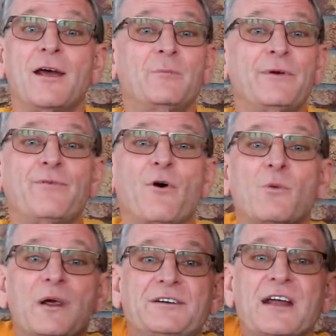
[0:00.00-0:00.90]
before
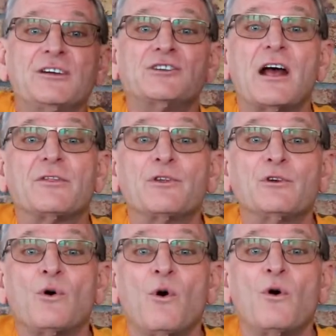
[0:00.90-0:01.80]
we dash out the
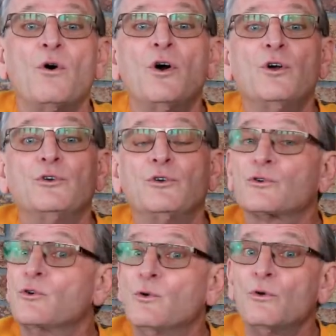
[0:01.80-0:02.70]
door to
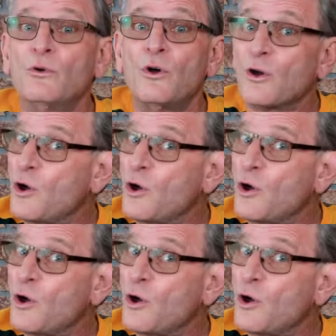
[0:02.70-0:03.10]
school,